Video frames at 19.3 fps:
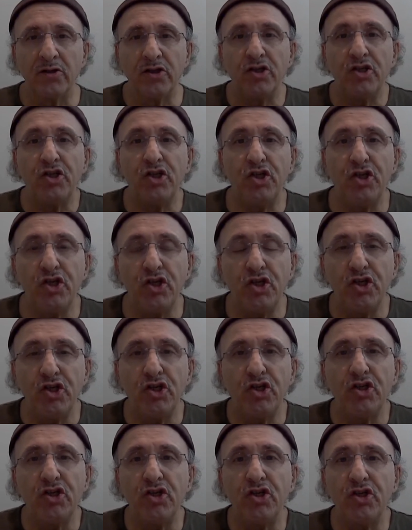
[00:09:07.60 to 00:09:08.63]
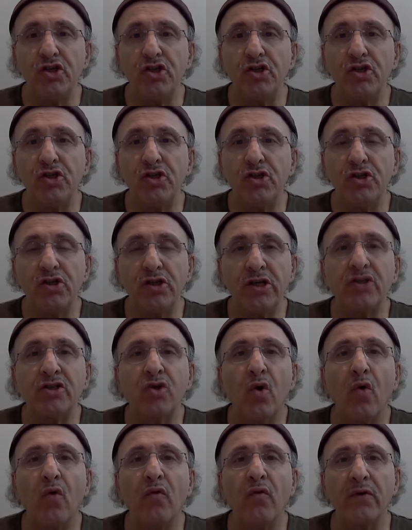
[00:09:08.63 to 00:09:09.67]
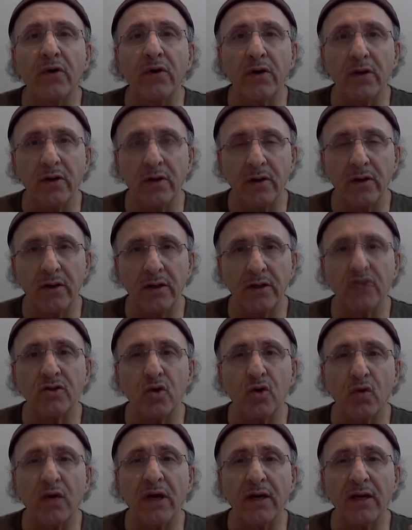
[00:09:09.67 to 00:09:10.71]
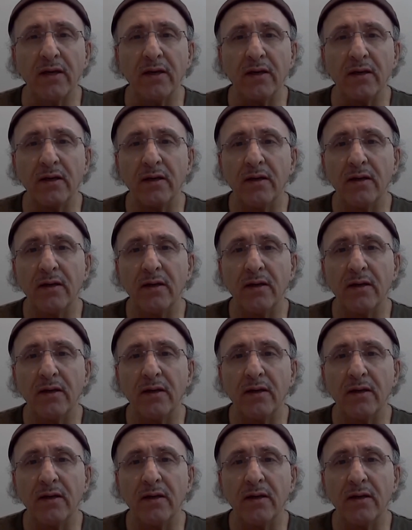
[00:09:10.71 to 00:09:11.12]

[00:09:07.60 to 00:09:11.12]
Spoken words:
Shh, it's over. It's okay.